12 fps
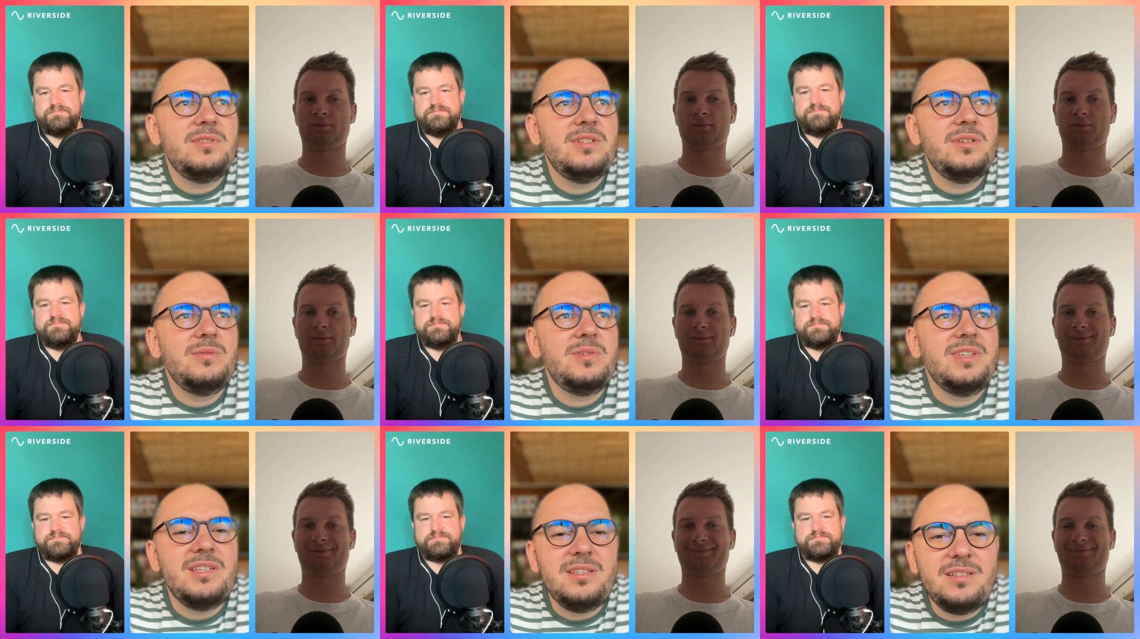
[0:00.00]
Speaker 1: you
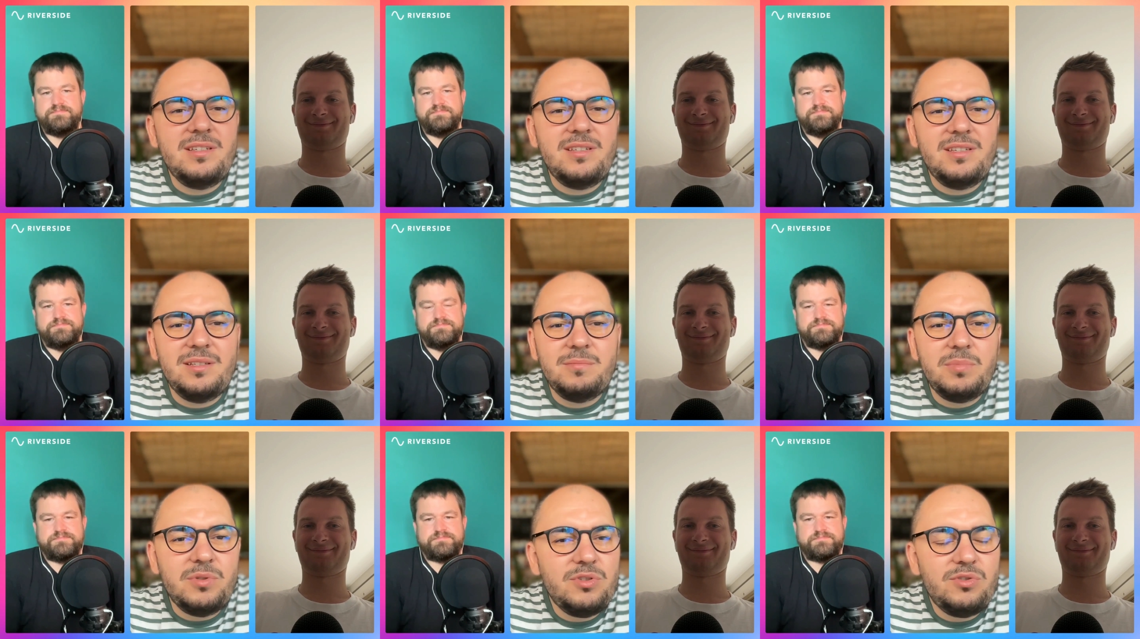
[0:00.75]
know indie
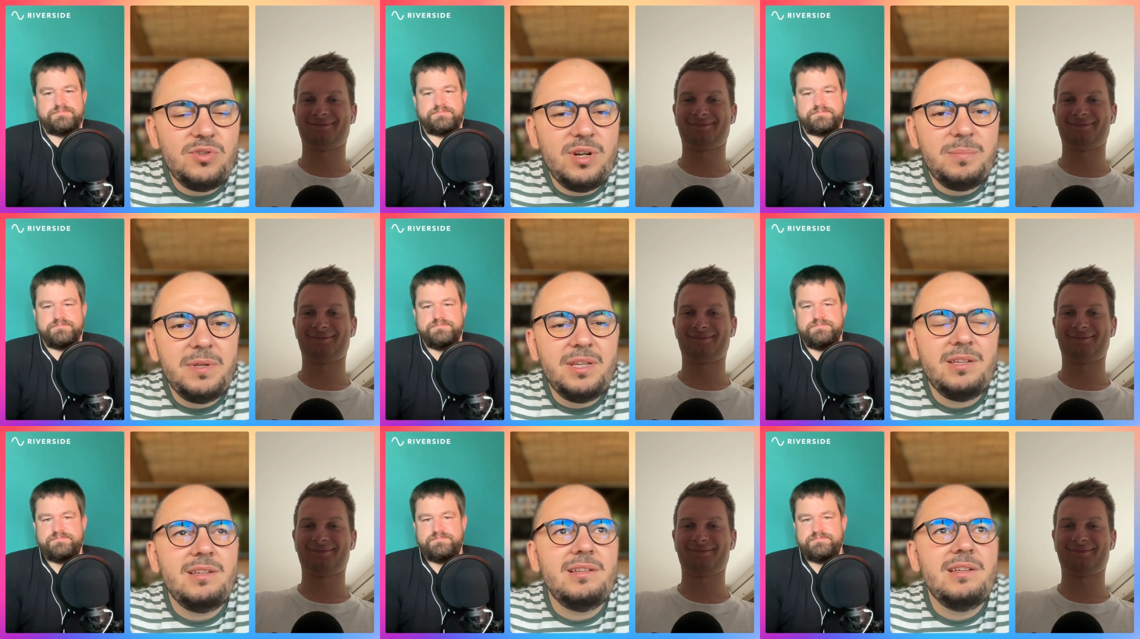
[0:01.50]
and
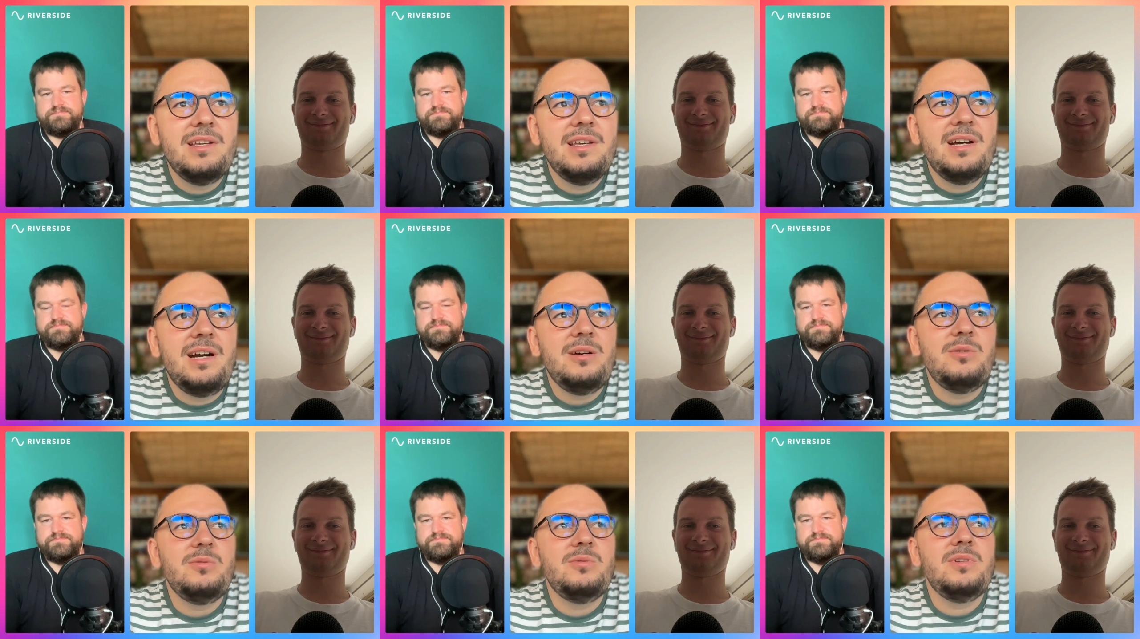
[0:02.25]
bootstrapping and
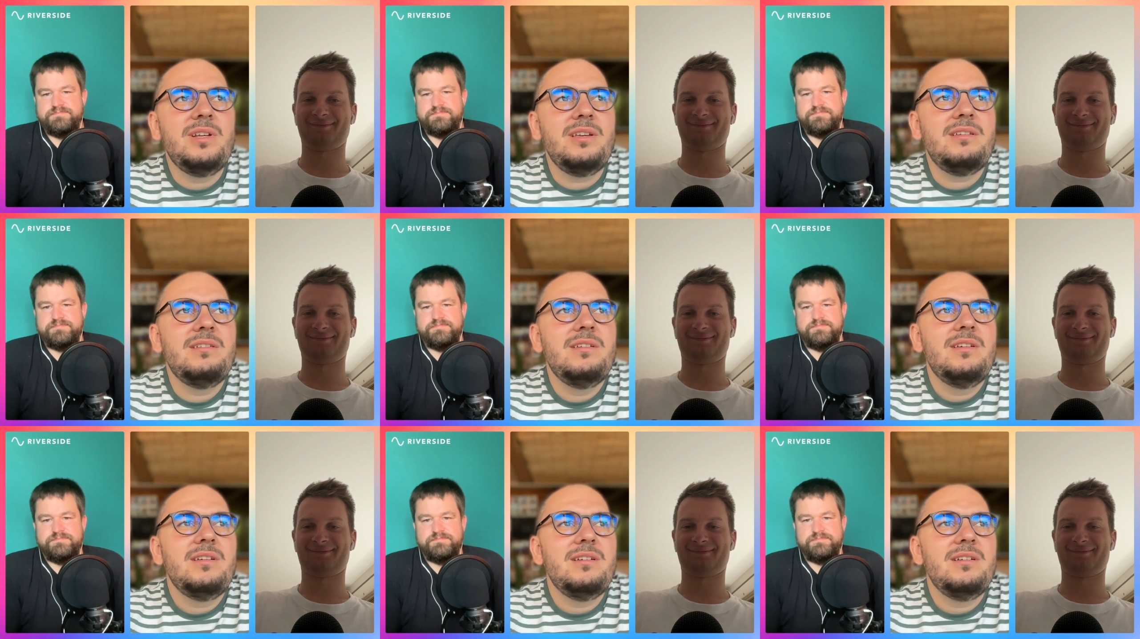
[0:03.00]
how like